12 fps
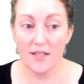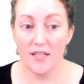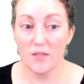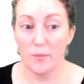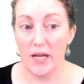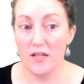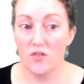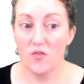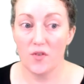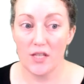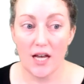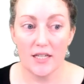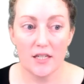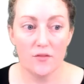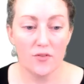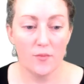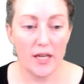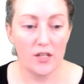is best for that
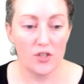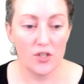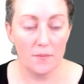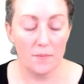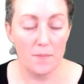information.